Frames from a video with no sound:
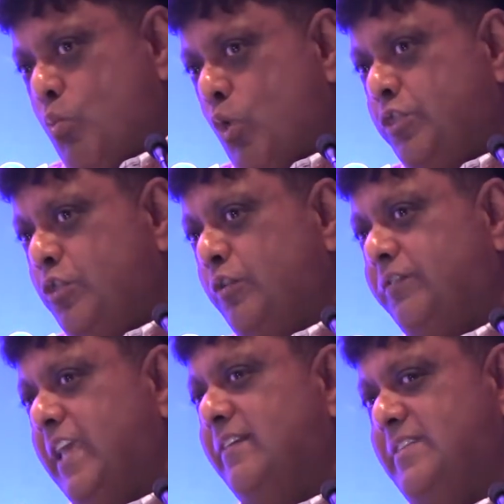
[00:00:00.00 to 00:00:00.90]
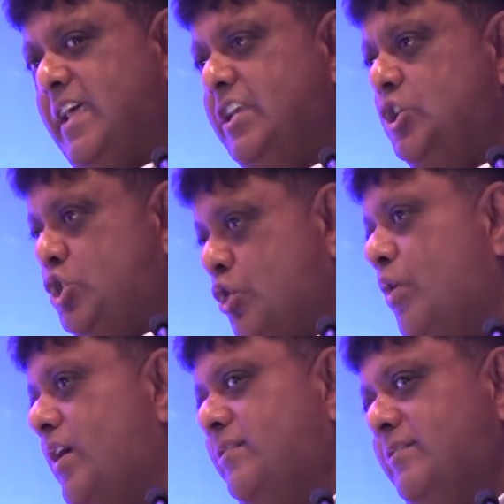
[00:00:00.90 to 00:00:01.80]
what those case studies
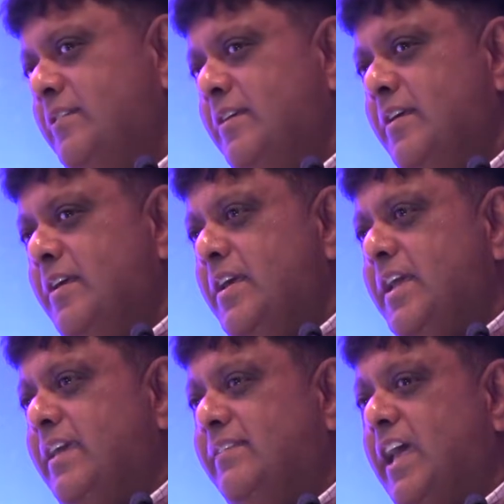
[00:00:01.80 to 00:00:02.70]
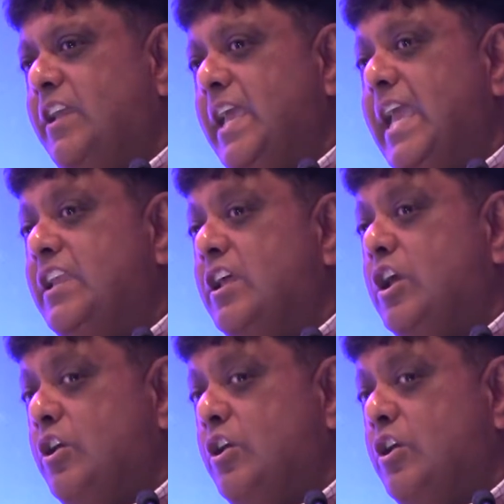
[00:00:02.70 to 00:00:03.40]
show us is that it